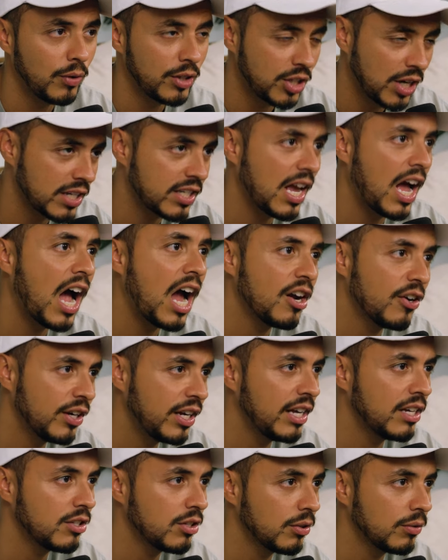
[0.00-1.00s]
which has a higher
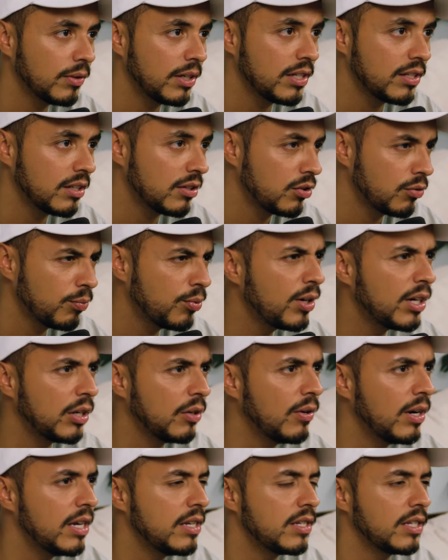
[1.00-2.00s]
cancer risk. It's pretty
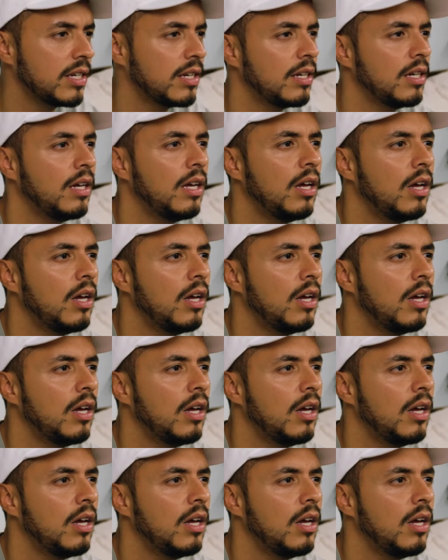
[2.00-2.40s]
crazy.